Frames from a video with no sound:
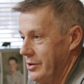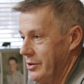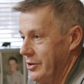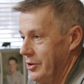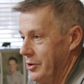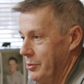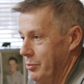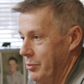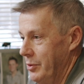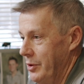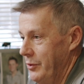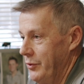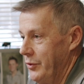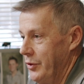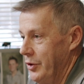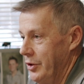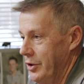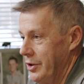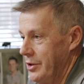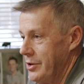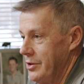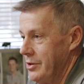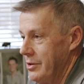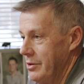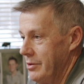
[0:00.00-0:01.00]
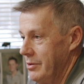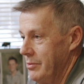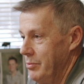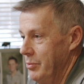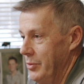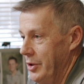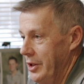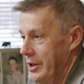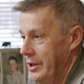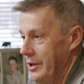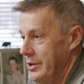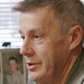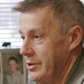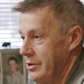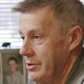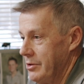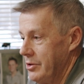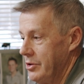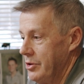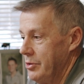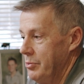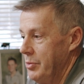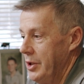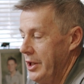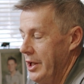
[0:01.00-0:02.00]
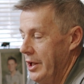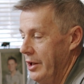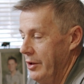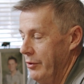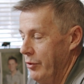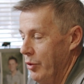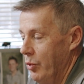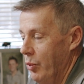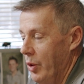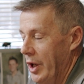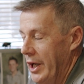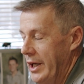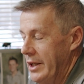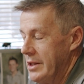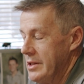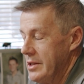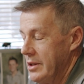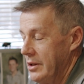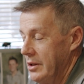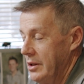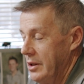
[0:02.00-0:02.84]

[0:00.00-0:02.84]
Tom referred me as to be overweight,